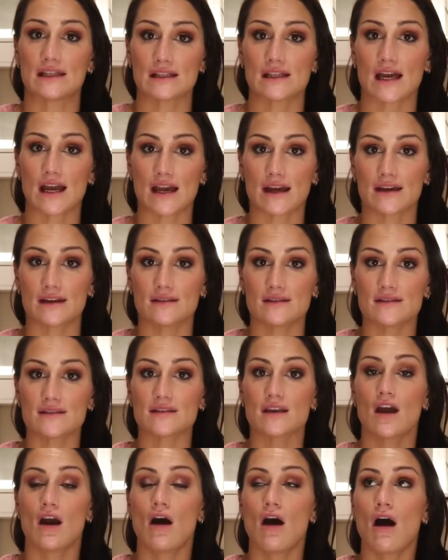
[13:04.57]

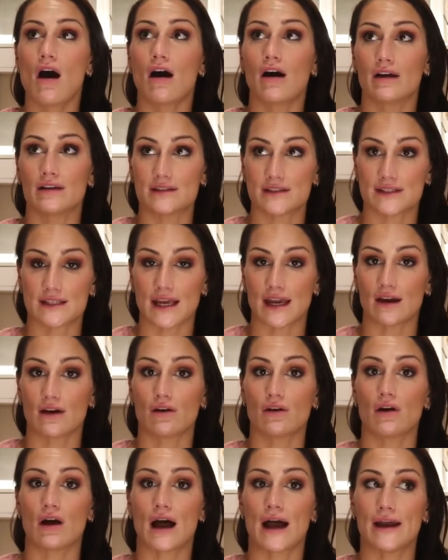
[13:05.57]
lines on
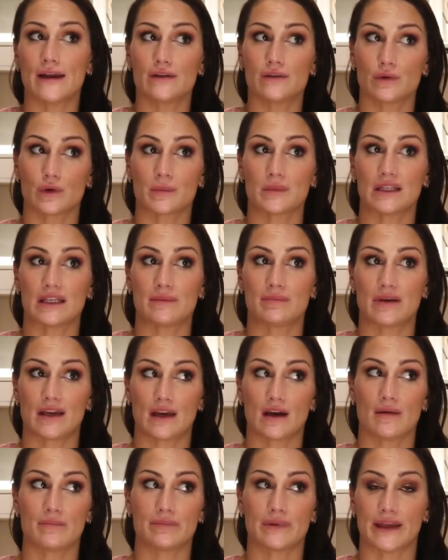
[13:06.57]
sale, I normally
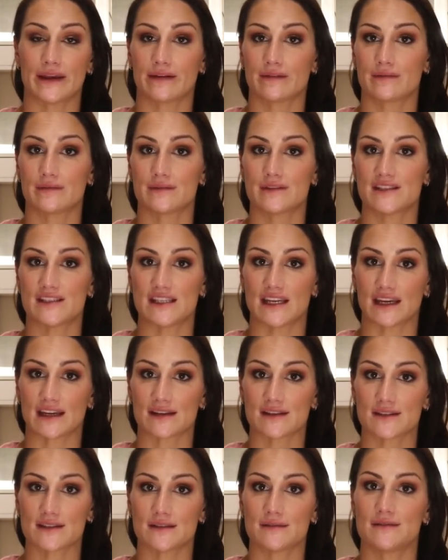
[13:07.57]
pick up like
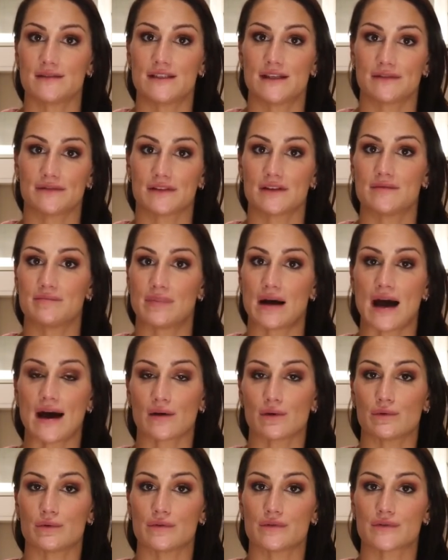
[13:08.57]
six different
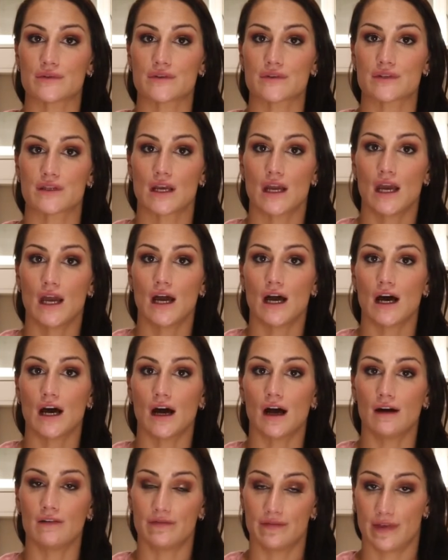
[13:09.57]
bottles
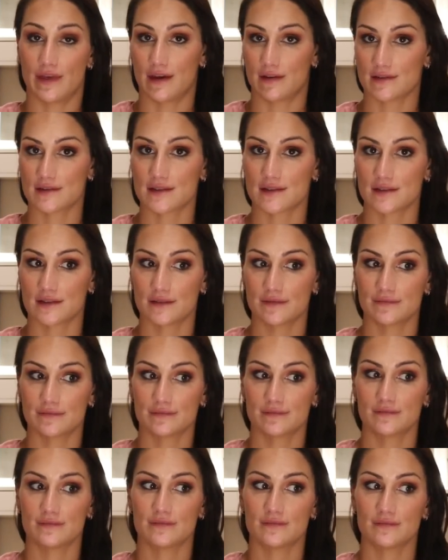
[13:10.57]
of this
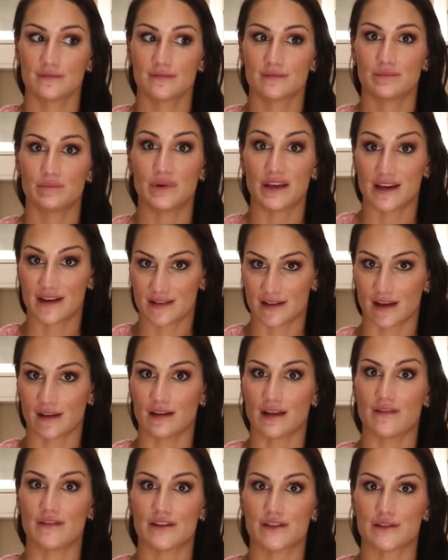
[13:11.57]
because I
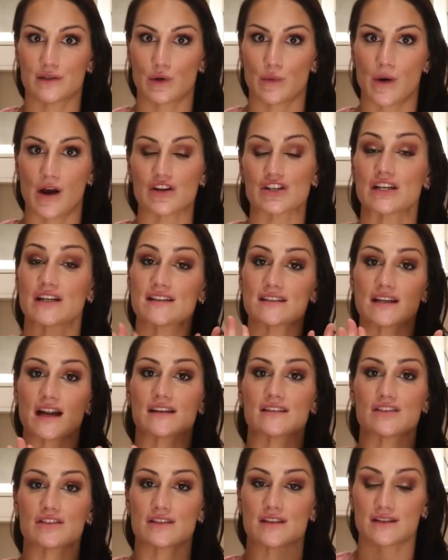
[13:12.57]
love it so much. And it's
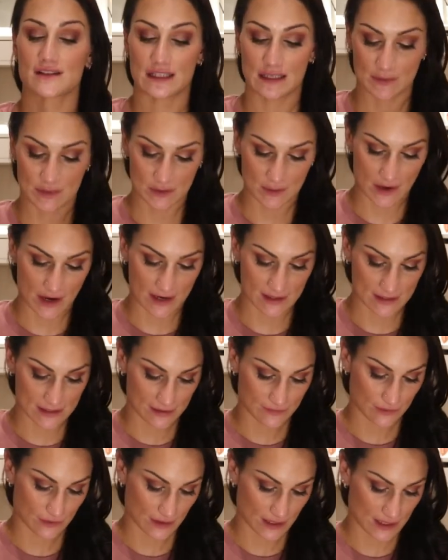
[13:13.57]
not just a sleep spray, it's
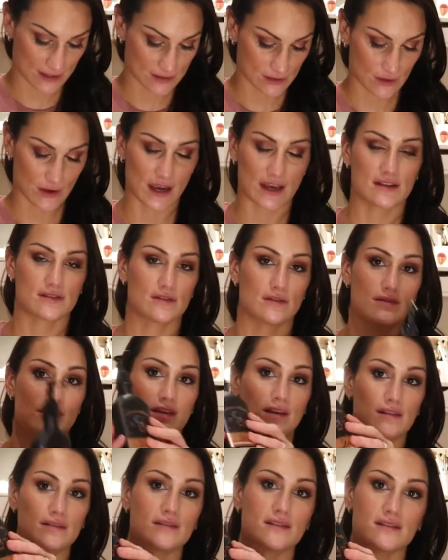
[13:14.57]
different things. Okay, so
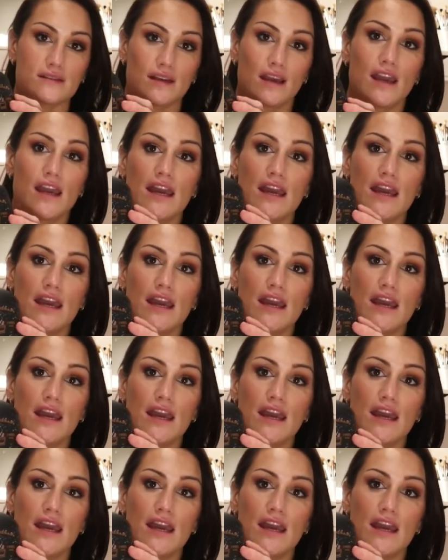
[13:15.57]
this